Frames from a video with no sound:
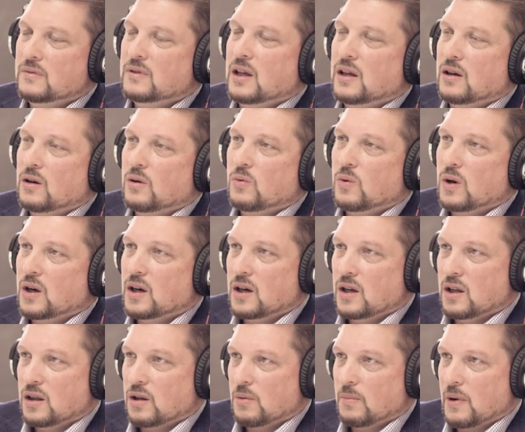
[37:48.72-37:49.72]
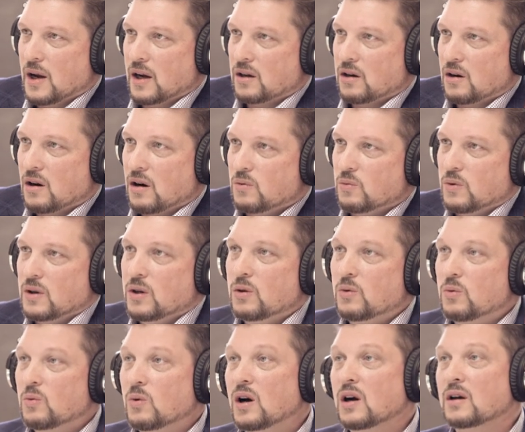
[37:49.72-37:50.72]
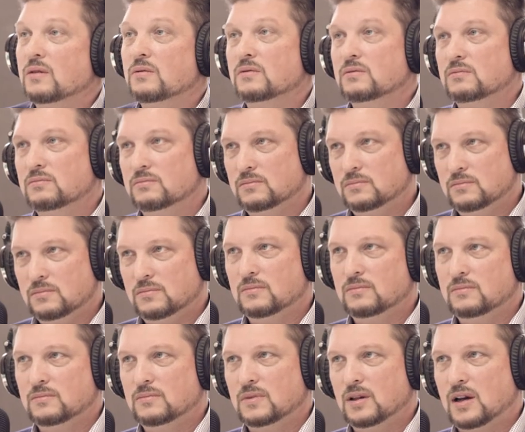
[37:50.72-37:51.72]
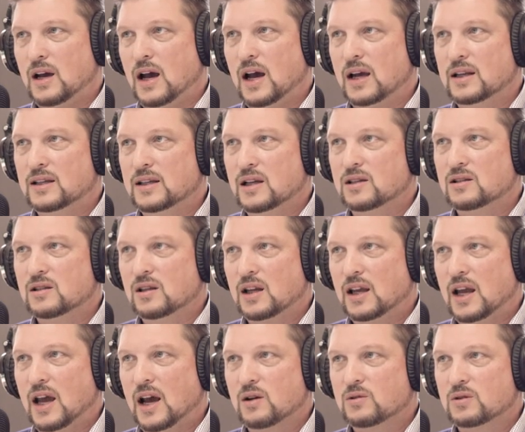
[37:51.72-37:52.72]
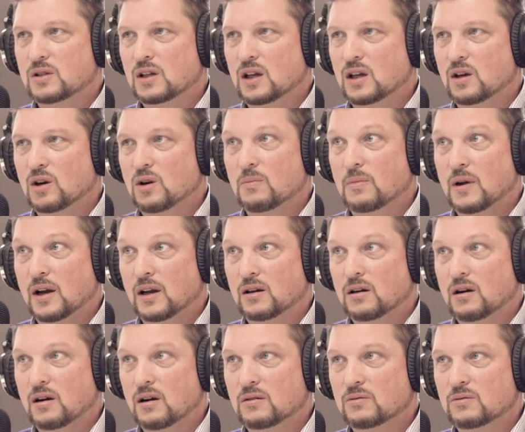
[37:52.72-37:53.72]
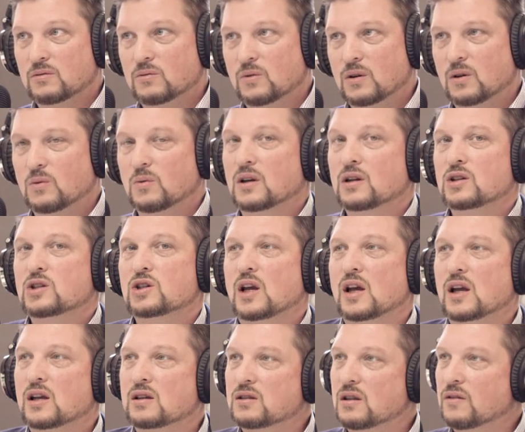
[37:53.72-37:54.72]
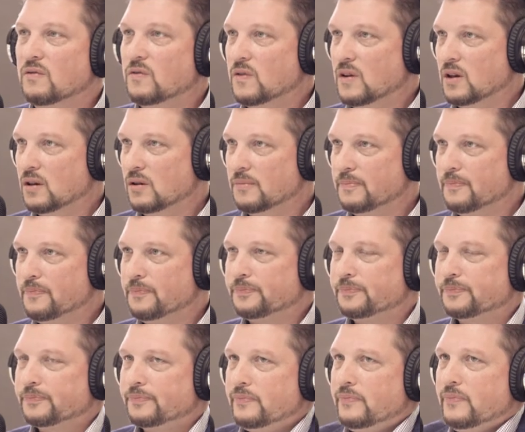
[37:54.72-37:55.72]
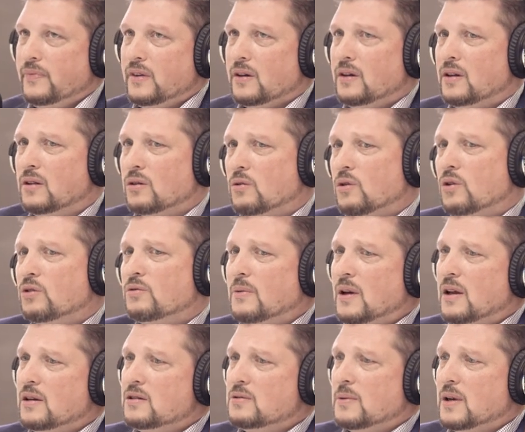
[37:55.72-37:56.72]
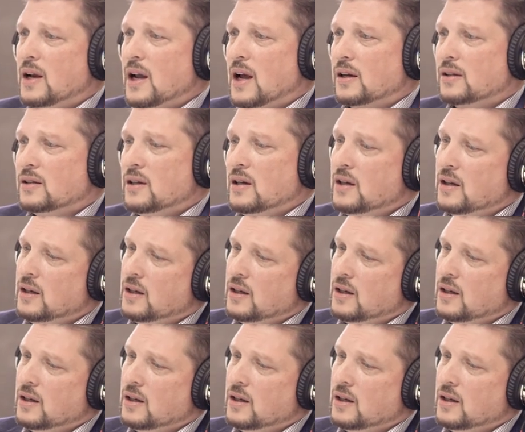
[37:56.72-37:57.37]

they don't want it in their backyard. We don't want high density housing in our backyard. Right. We don't want to change the field. No. And the Growth Management Act,